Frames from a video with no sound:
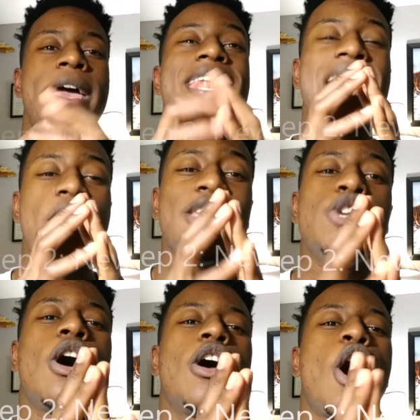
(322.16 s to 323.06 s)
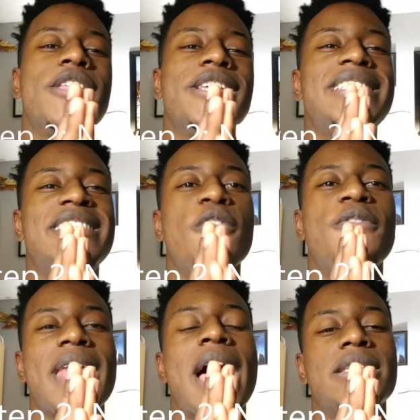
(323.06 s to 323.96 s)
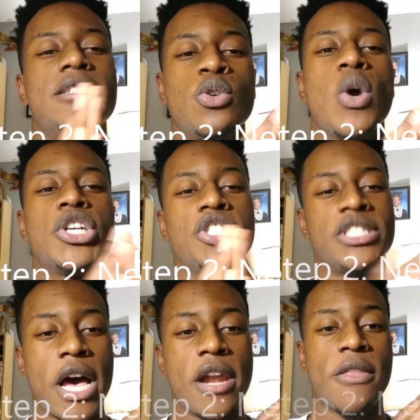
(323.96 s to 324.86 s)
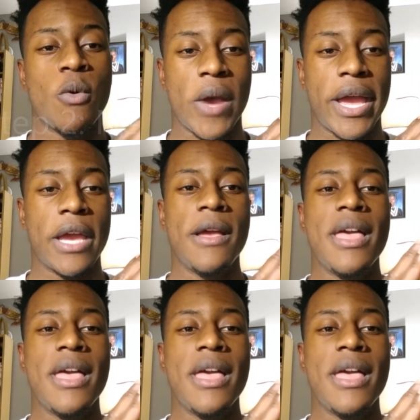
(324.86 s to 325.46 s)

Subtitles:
Now that you got all these self-analysis questions out of the way,